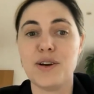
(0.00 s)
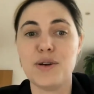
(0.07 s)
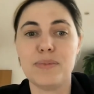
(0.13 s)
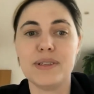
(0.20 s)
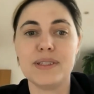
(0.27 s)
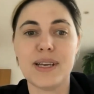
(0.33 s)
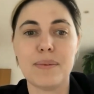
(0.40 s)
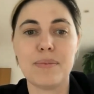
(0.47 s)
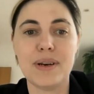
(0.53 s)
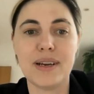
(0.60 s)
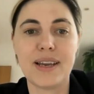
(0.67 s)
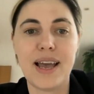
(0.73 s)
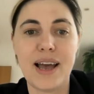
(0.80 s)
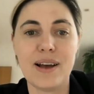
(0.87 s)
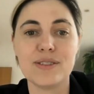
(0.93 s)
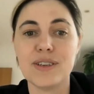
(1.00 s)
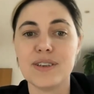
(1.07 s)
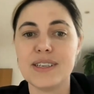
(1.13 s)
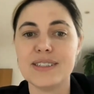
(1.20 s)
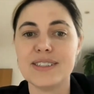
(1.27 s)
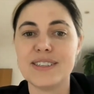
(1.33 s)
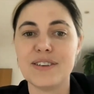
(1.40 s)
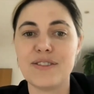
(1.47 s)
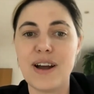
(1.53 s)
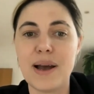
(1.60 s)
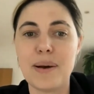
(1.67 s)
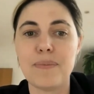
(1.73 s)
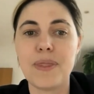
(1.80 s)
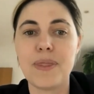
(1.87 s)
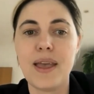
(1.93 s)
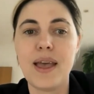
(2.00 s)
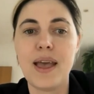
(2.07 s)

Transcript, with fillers: opens up an account on Instagram,